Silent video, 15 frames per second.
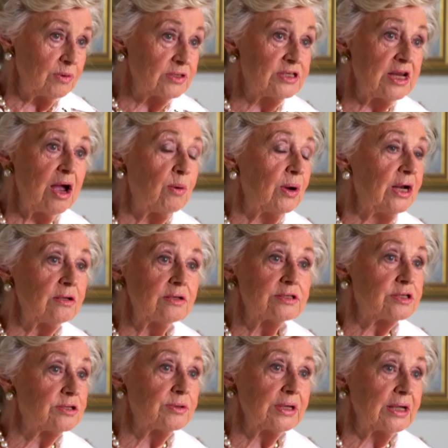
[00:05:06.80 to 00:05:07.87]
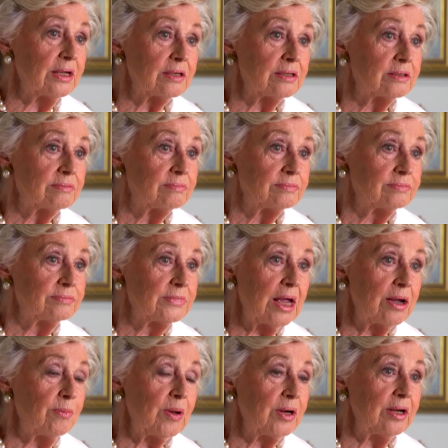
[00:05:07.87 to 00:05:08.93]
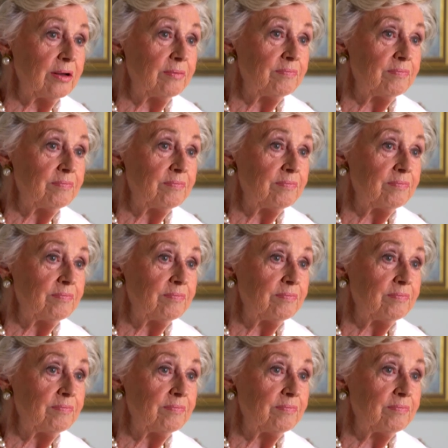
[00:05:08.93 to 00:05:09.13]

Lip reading: was no one else doing it, nobody.